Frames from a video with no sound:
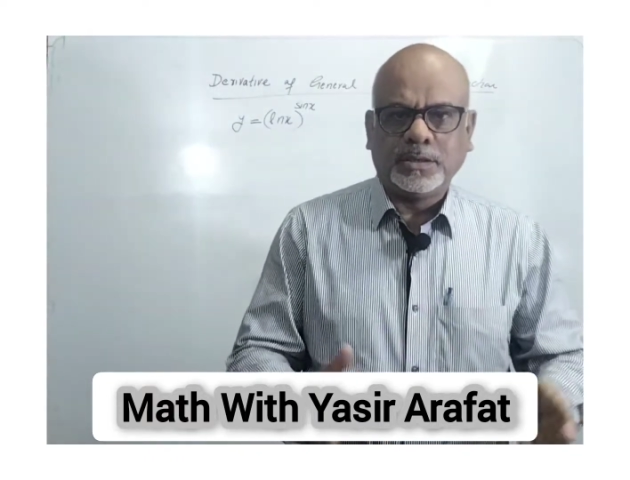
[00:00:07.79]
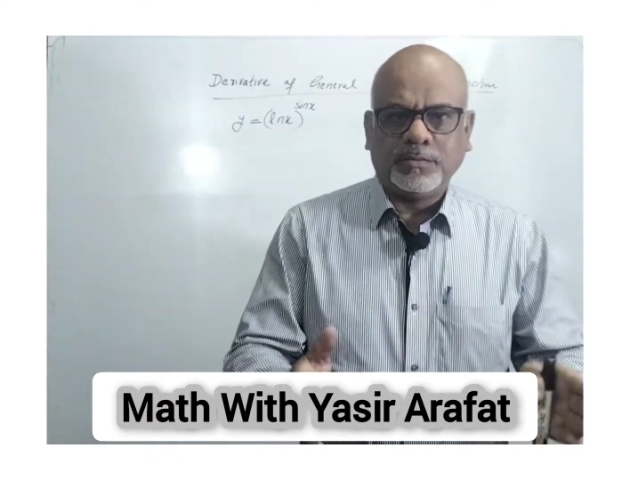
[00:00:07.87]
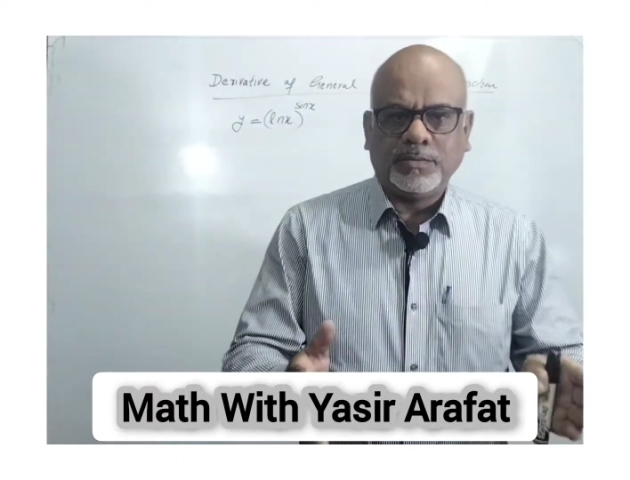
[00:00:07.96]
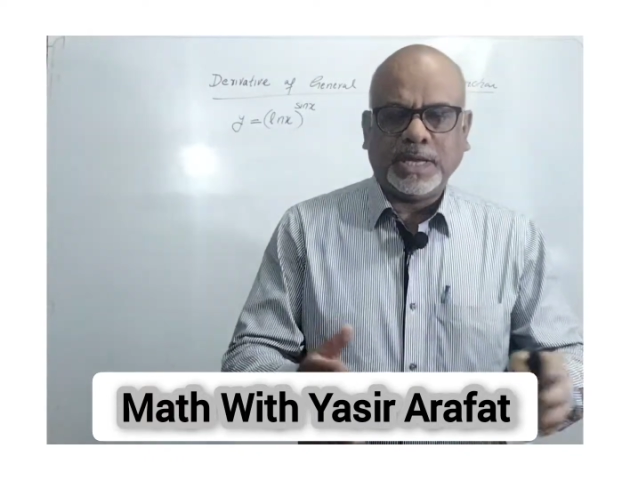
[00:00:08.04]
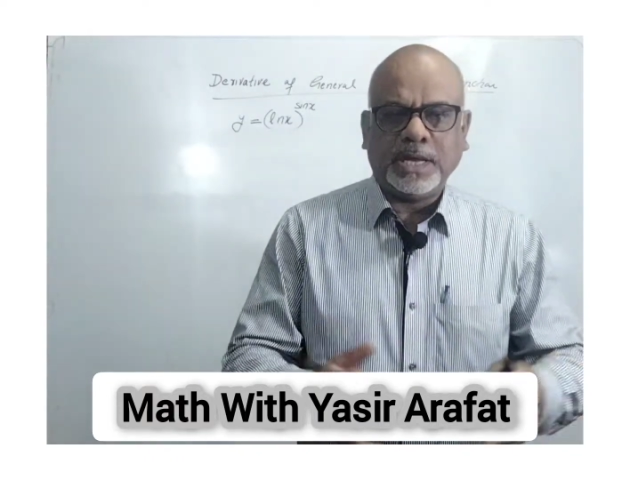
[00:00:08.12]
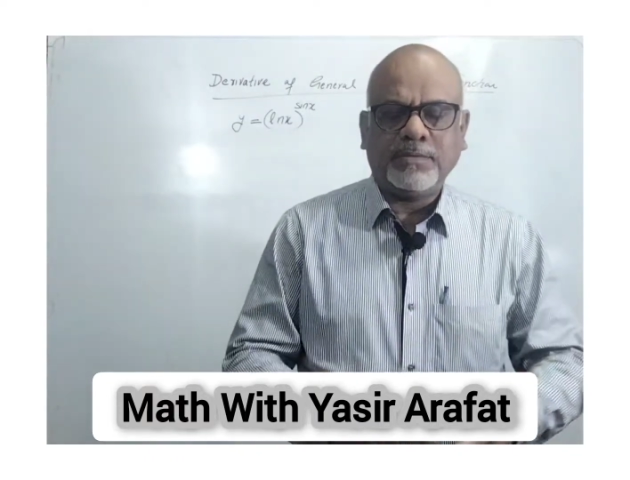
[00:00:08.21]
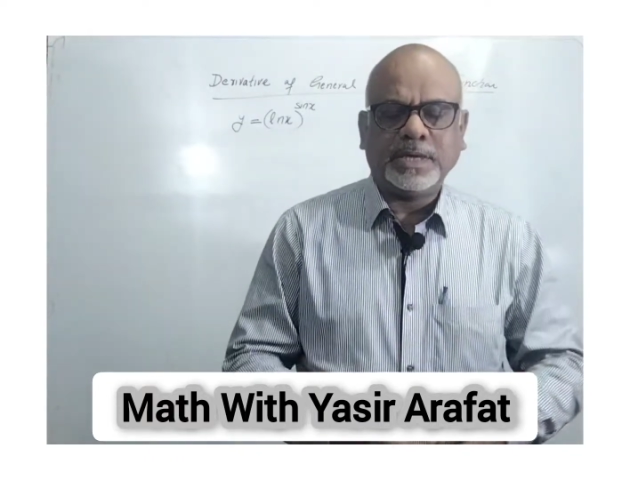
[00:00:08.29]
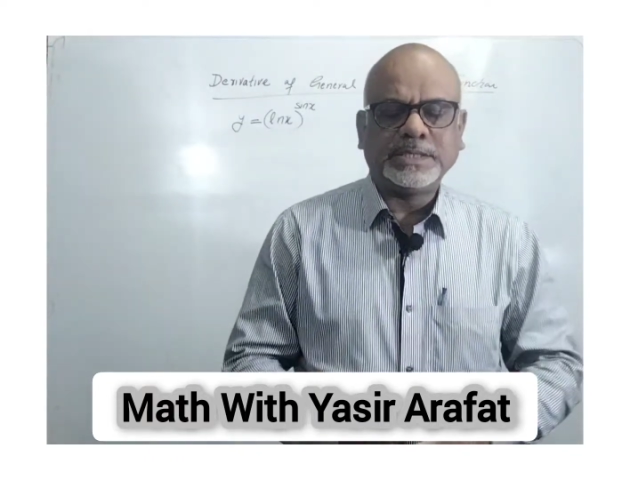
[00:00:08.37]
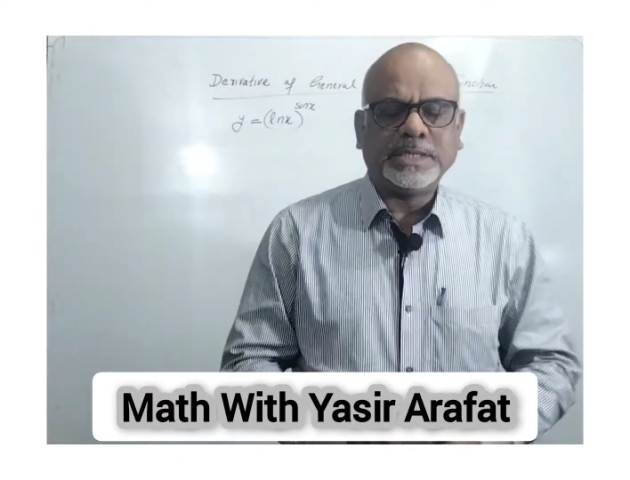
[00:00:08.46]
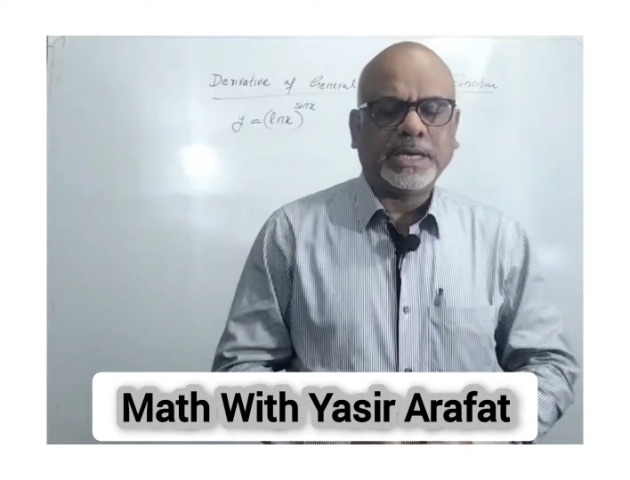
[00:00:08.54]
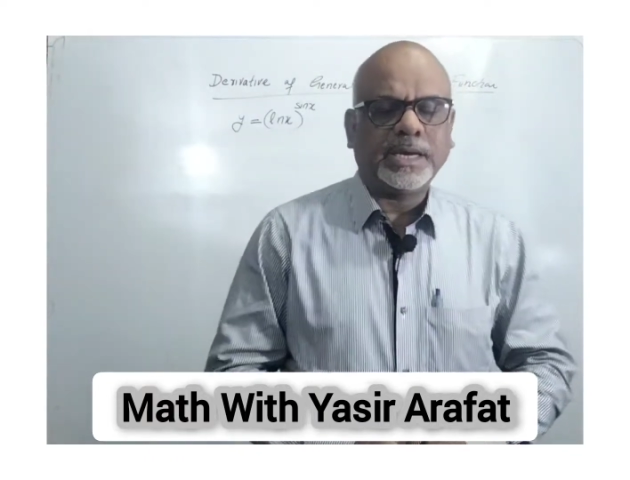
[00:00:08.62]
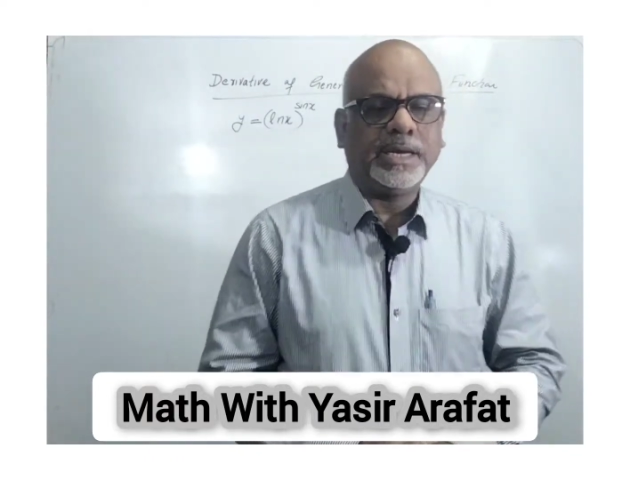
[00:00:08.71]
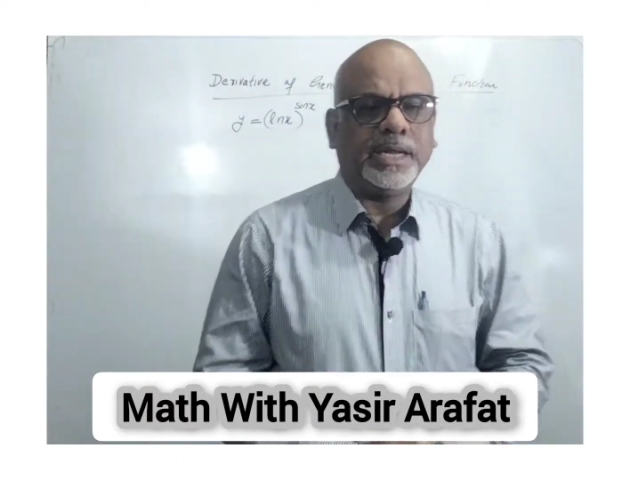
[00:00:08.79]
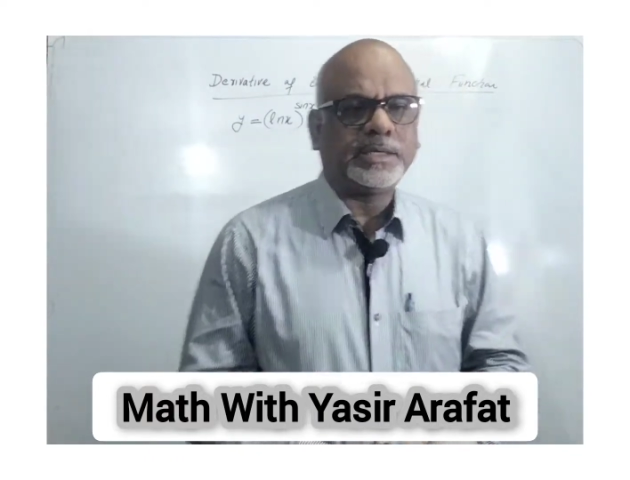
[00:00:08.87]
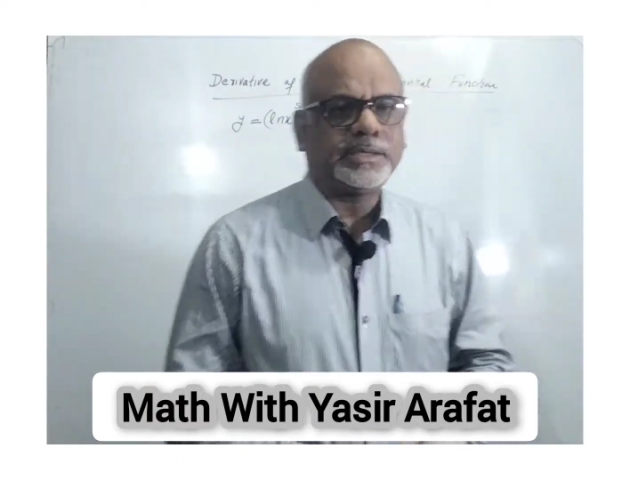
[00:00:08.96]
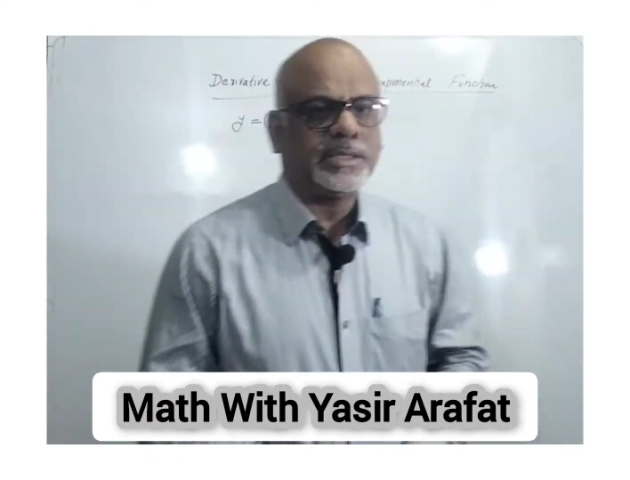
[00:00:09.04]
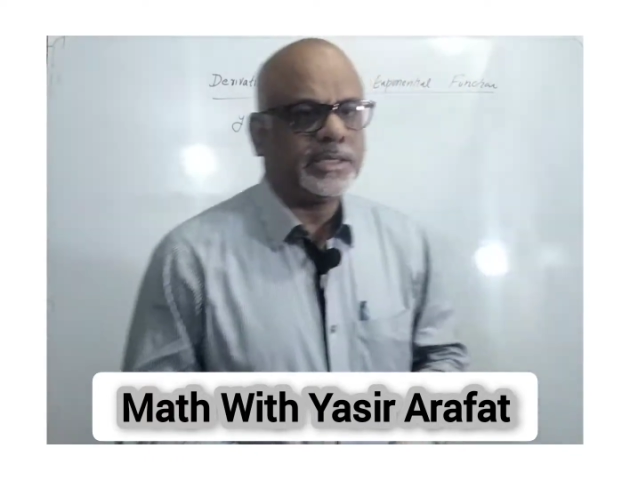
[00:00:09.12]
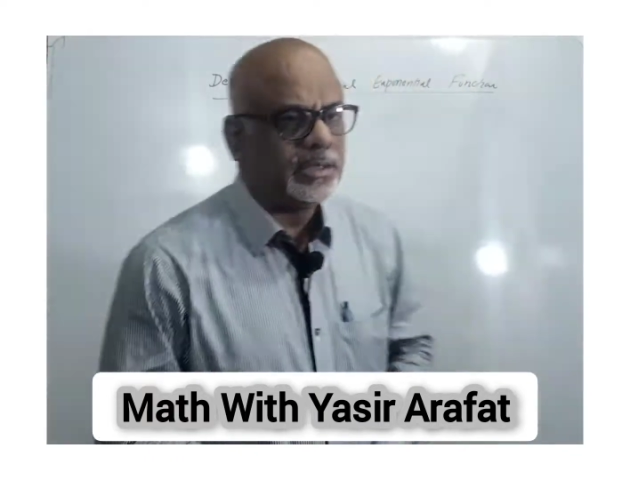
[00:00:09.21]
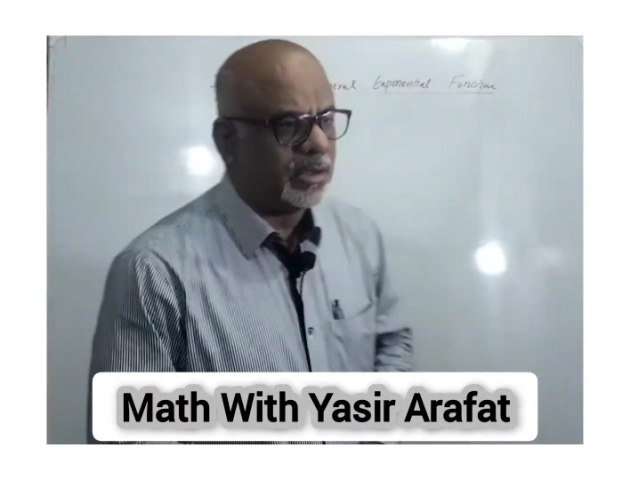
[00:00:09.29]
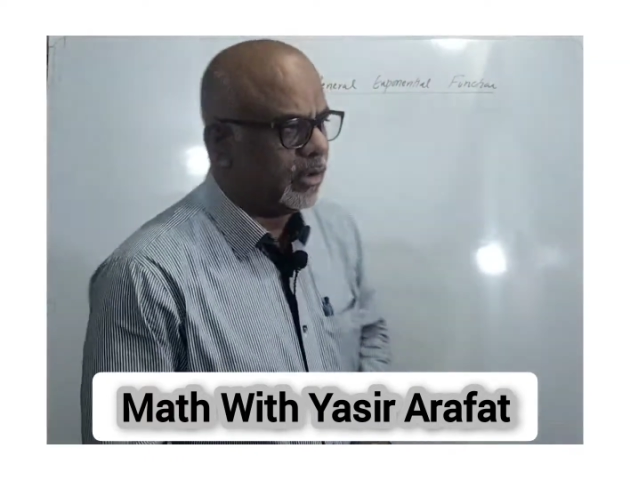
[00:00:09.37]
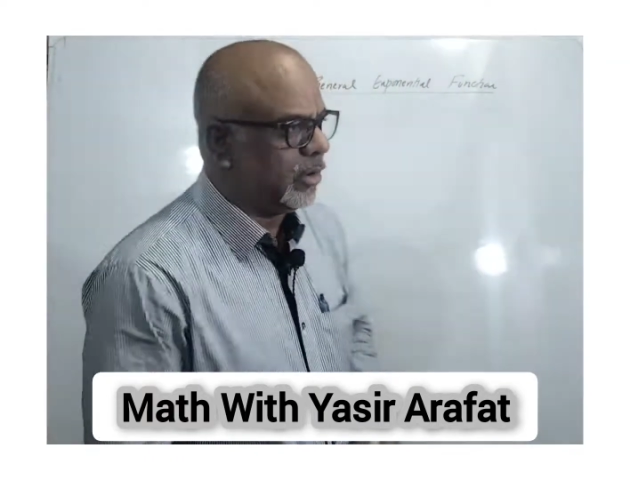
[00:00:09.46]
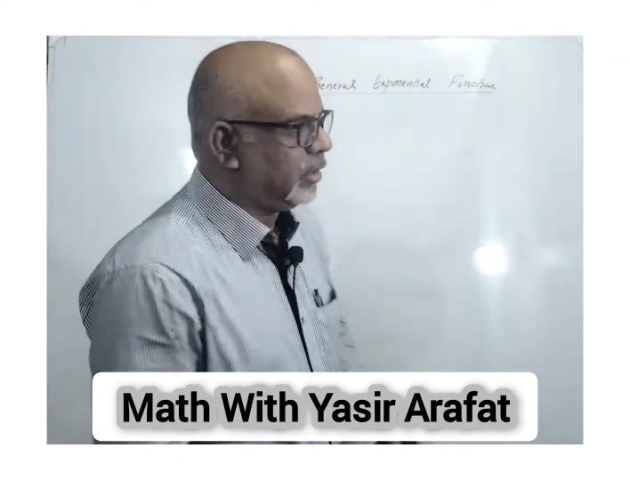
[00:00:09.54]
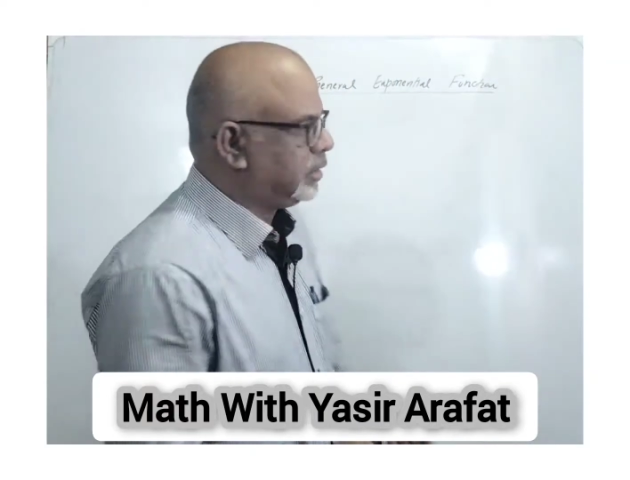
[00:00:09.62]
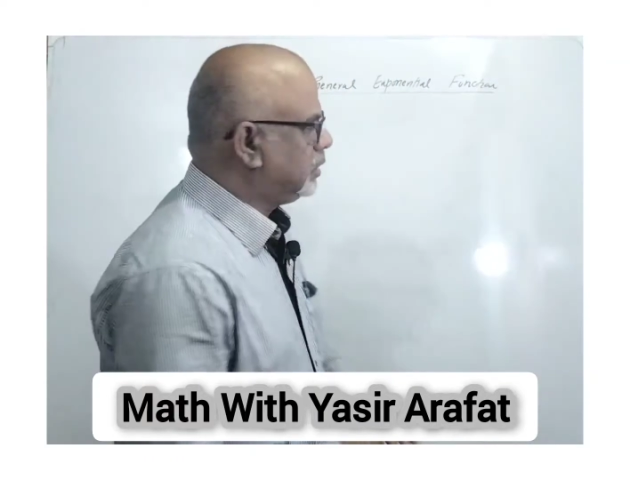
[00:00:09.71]
We have a second lecture
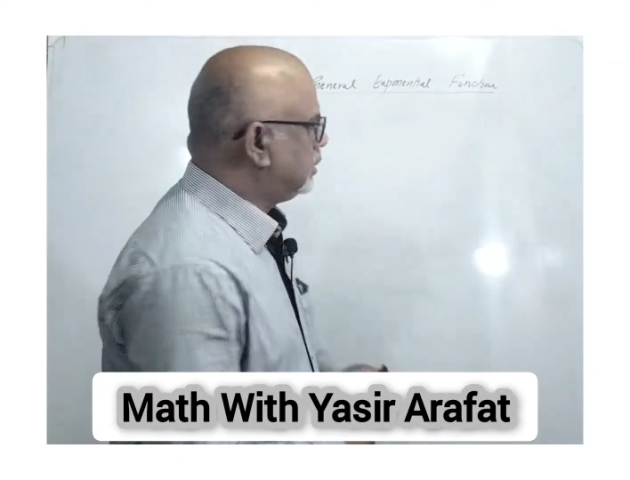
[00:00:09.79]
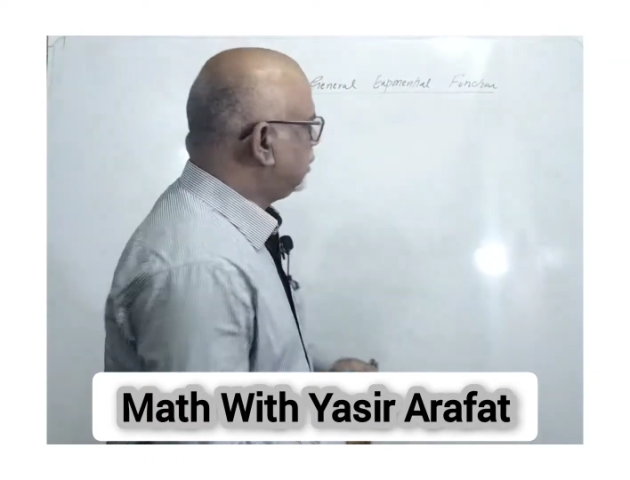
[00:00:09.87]
on